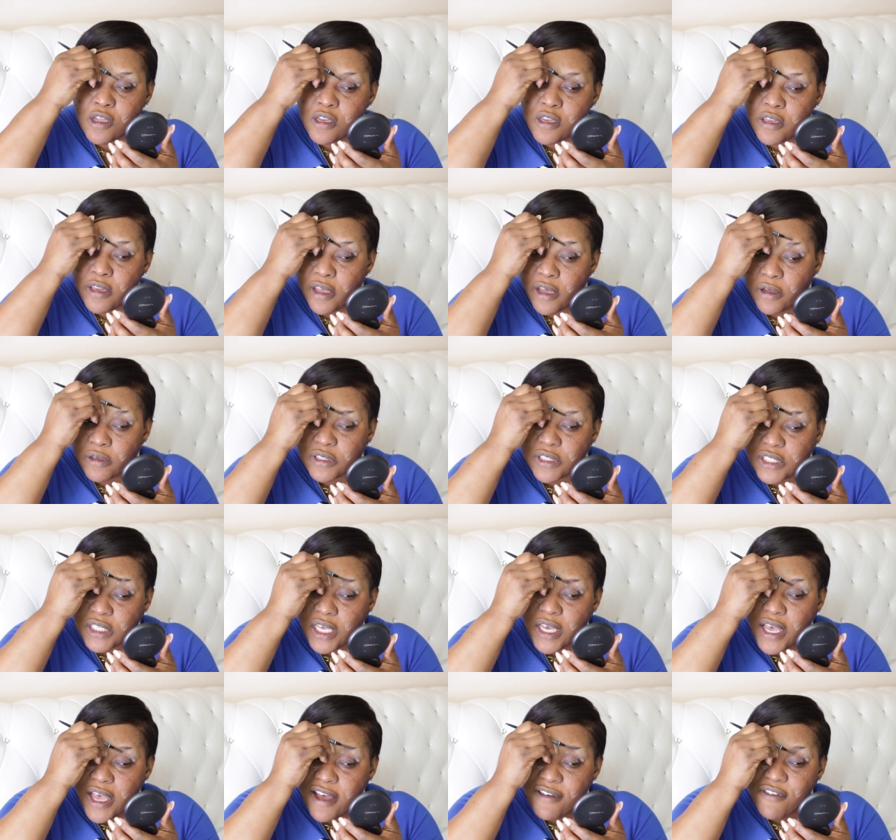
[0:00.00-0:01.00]
no,
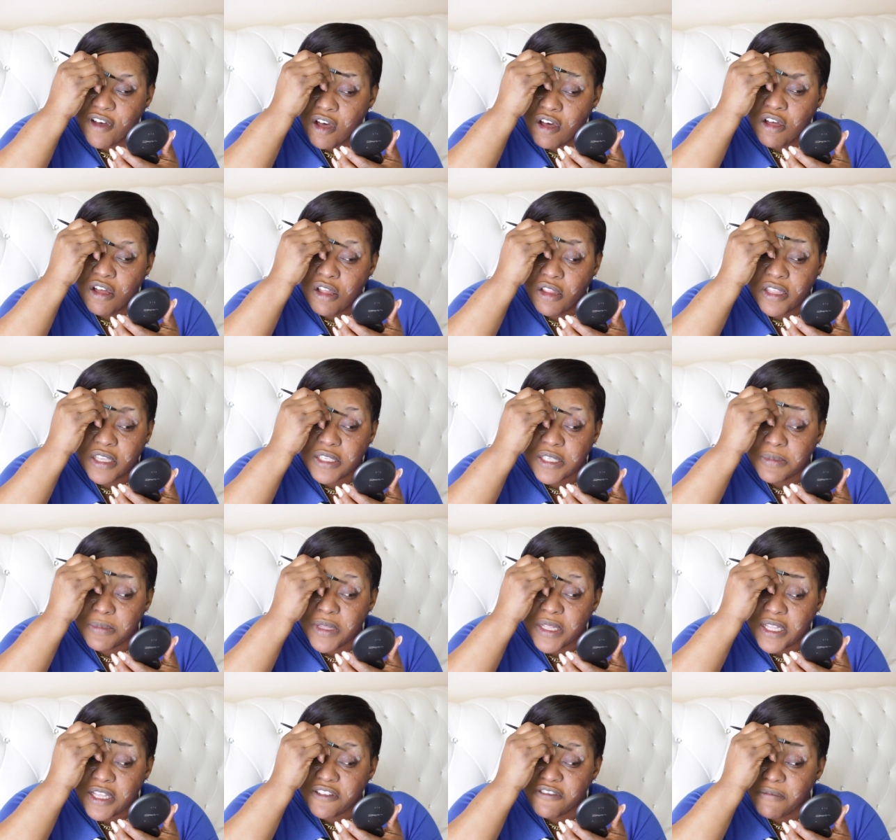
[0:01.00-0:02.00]
see, I have all this
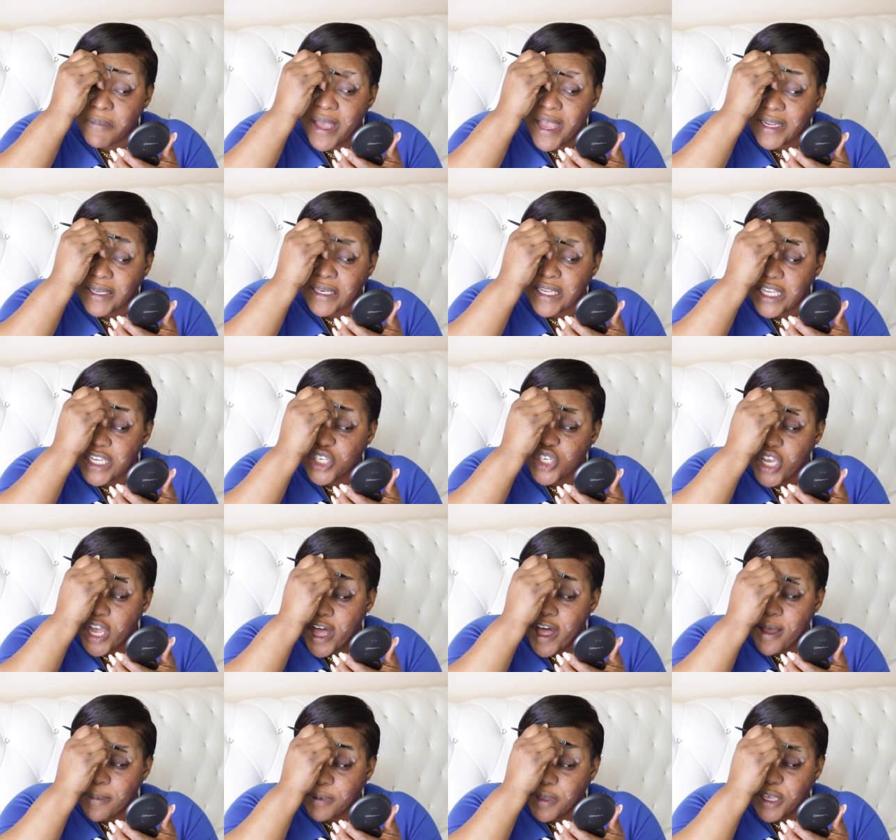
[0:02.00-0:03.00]
milk of magnesia
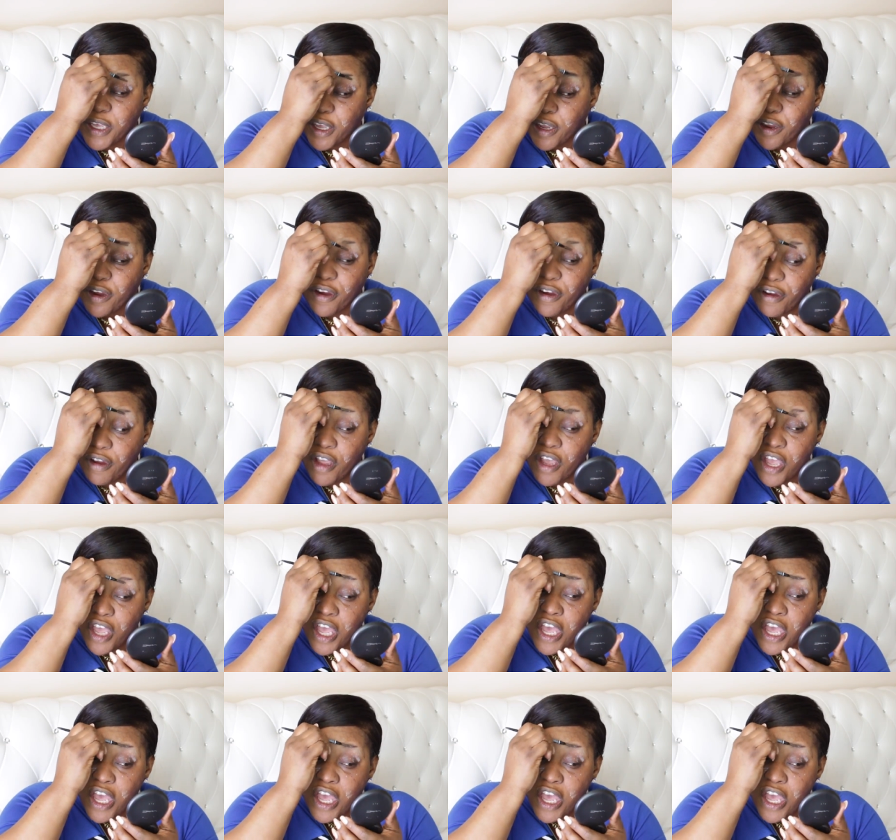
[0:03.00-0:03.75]
up here,